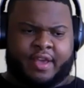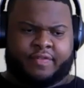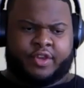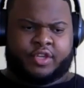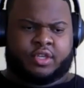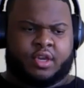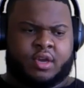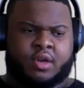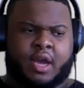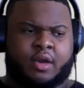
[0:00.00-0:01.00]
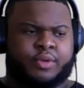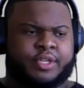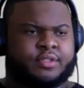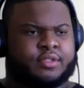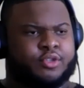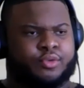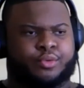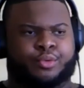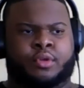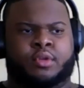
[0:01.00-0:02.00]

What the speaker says: years ago. I went to